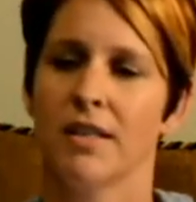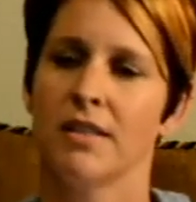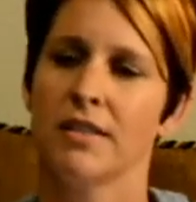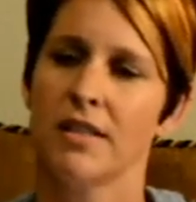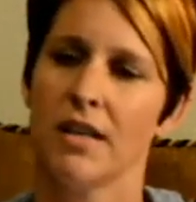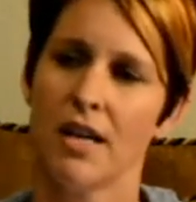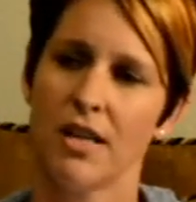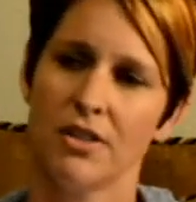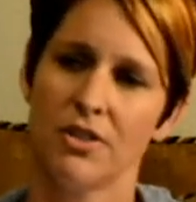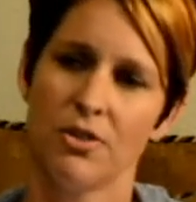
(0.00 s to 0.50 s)

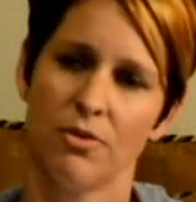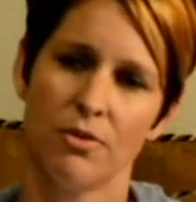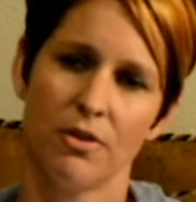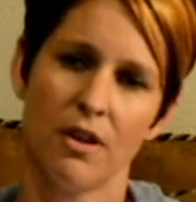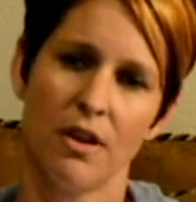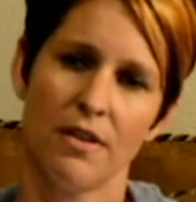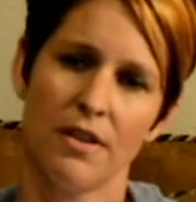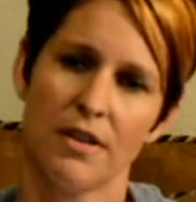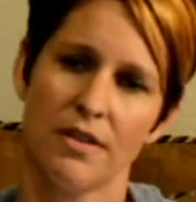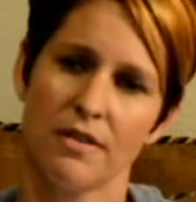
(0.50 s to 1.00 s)
Todd's doing
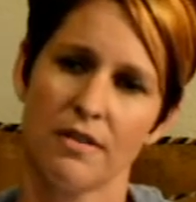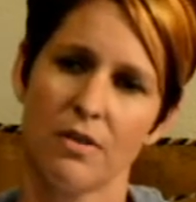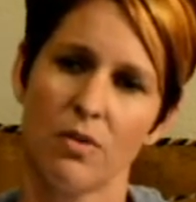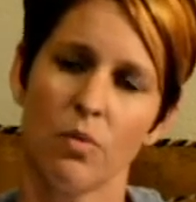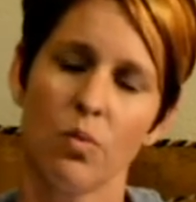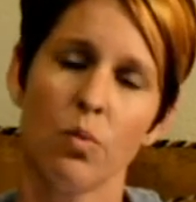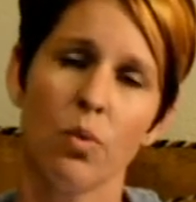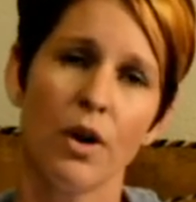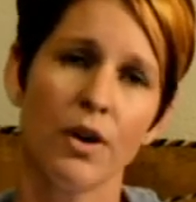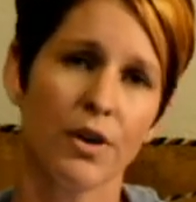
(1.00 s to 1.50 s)
all this
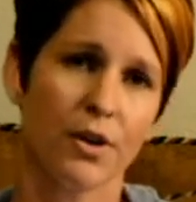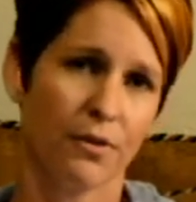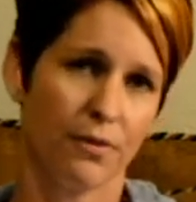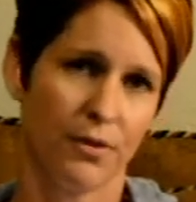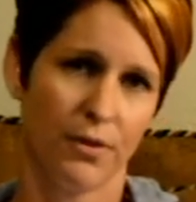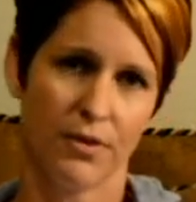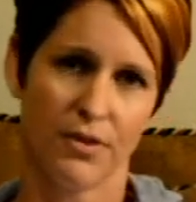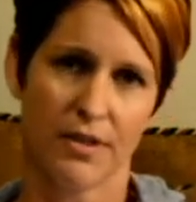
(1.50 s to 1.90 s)
wonderful